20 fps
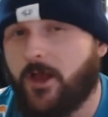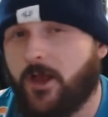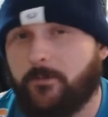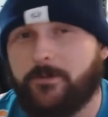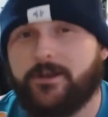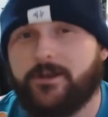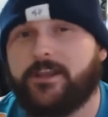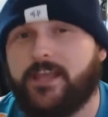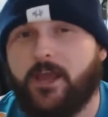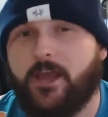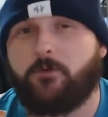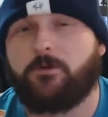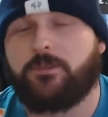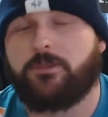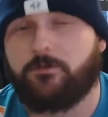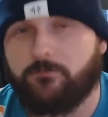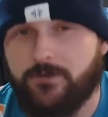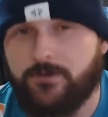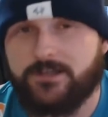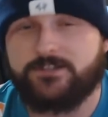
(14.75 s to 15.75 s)
I'm going to go with
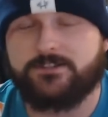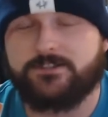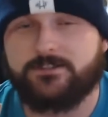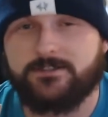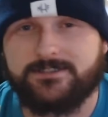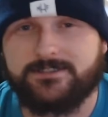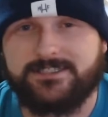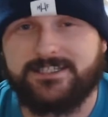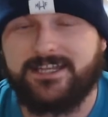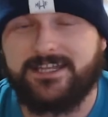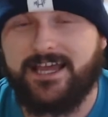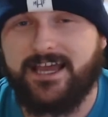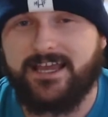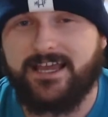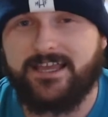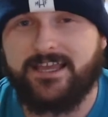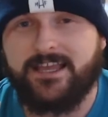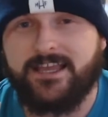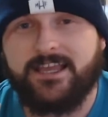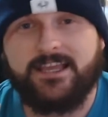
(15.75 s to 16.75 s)
original
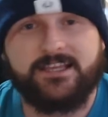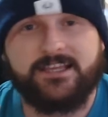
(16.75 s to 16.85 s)
today.